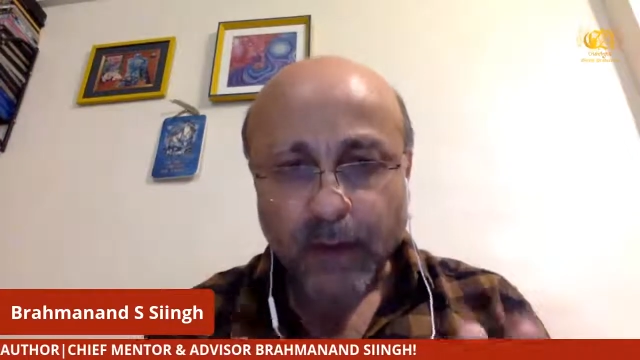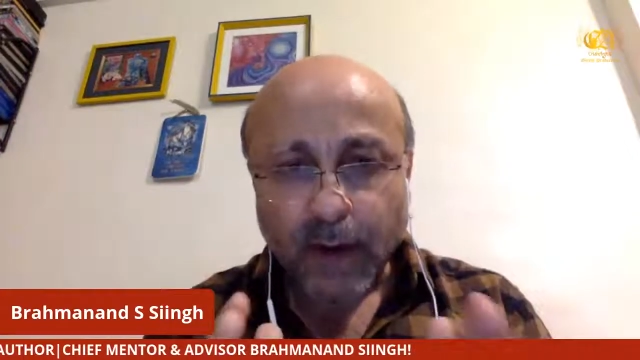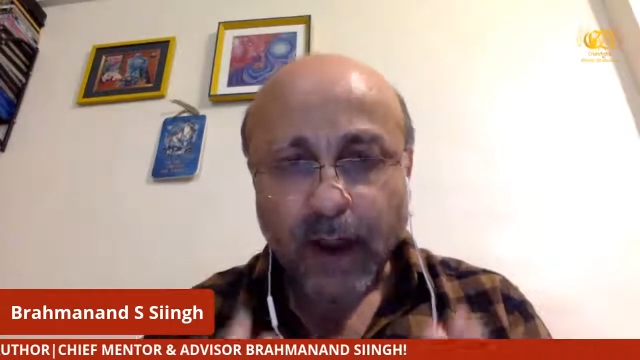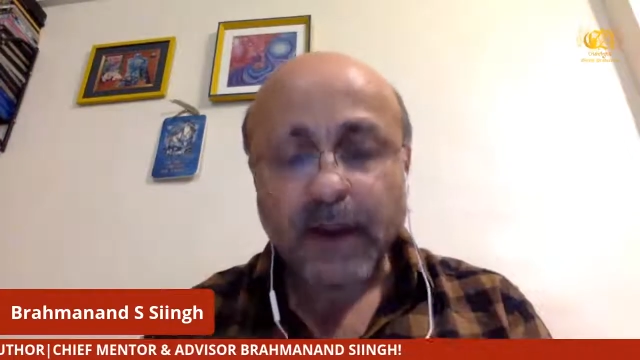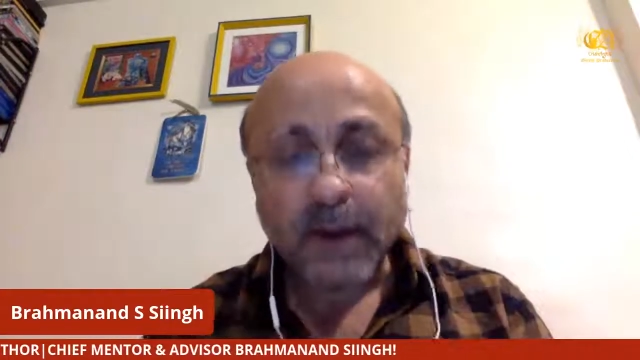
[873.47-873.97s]
to
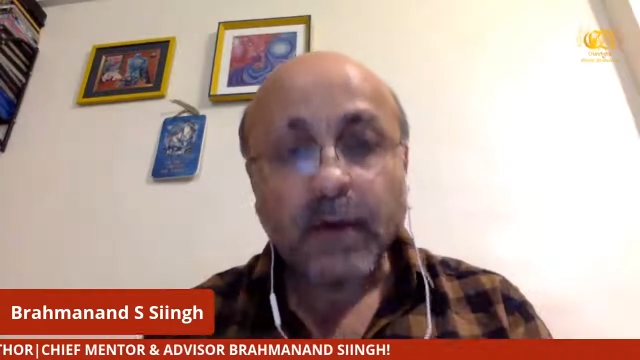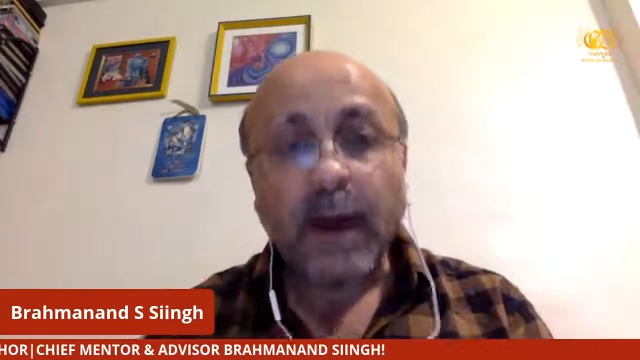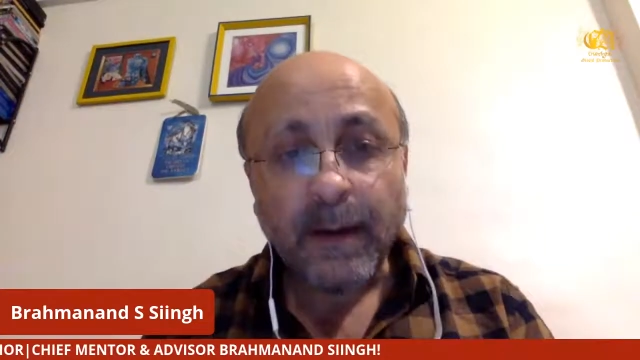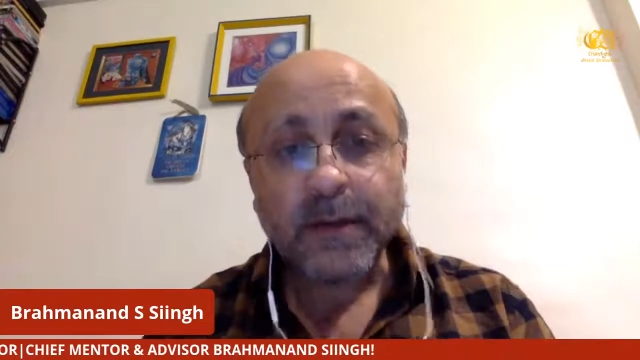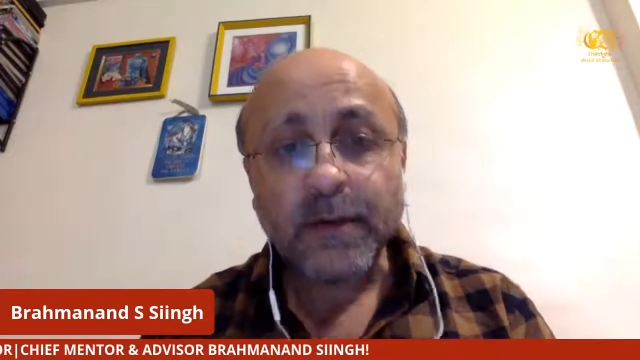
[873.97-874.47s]
write, you
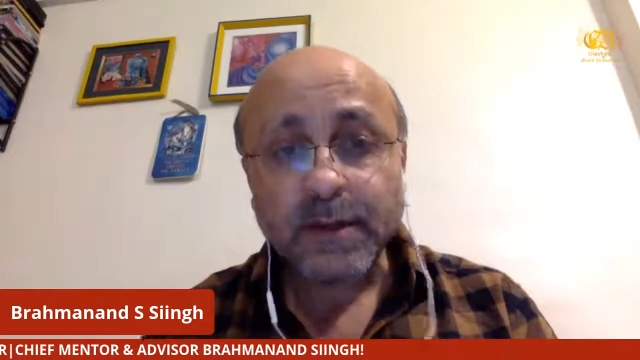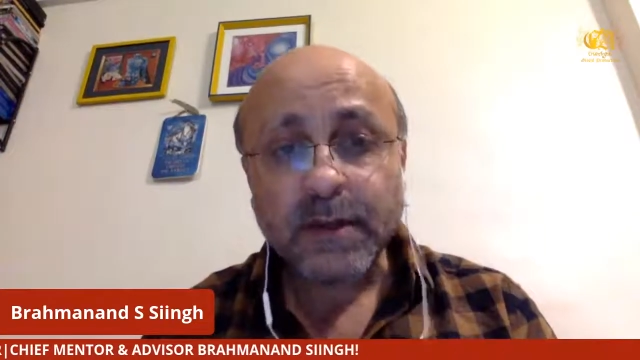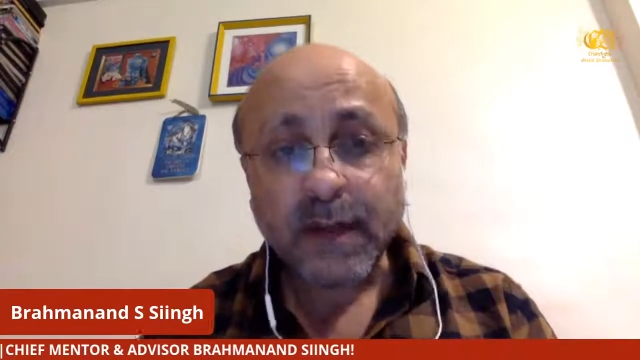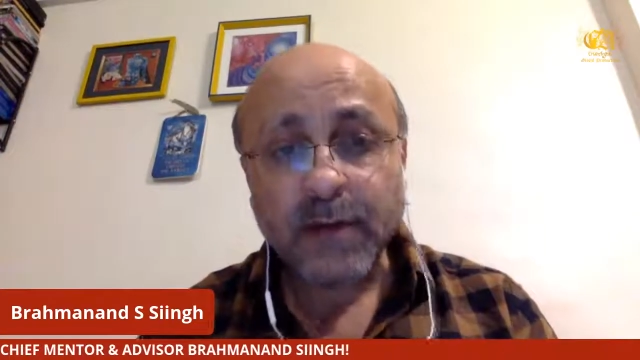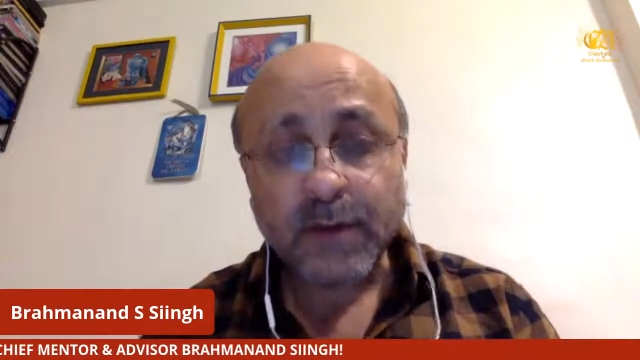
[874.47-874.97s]
have to
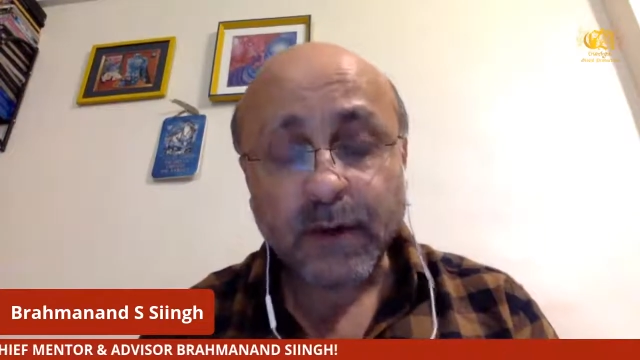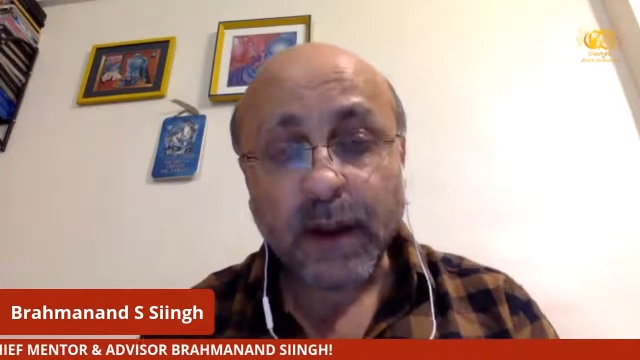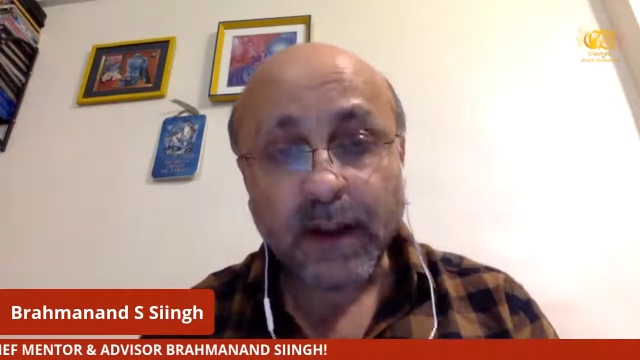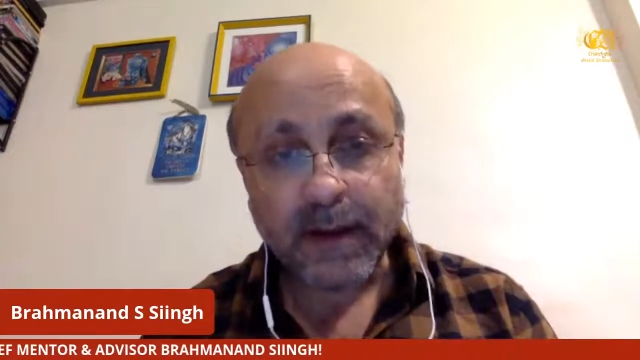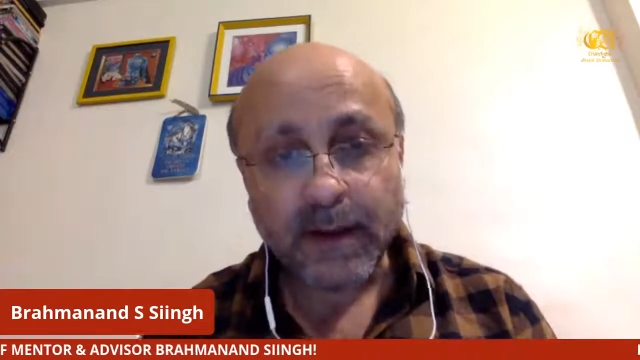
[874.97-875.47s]
sit down to
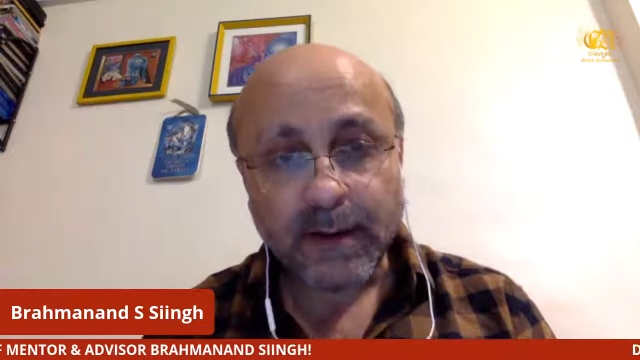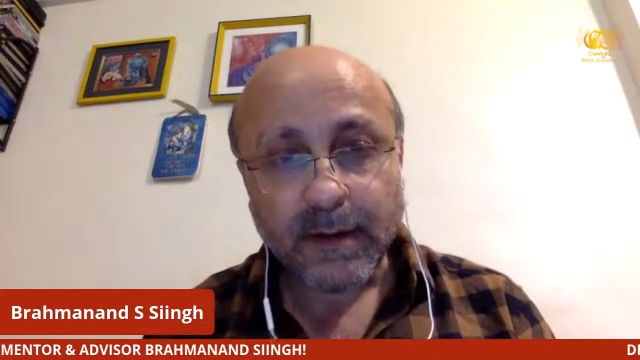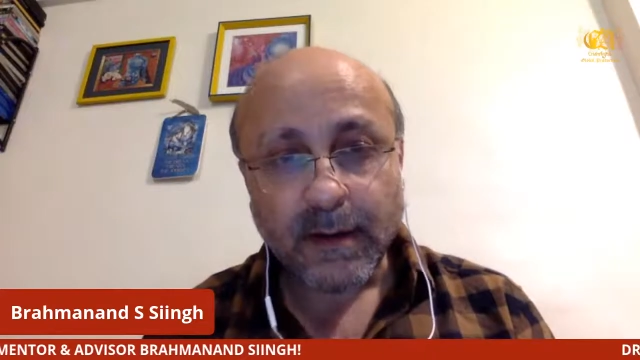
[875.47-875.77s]
write,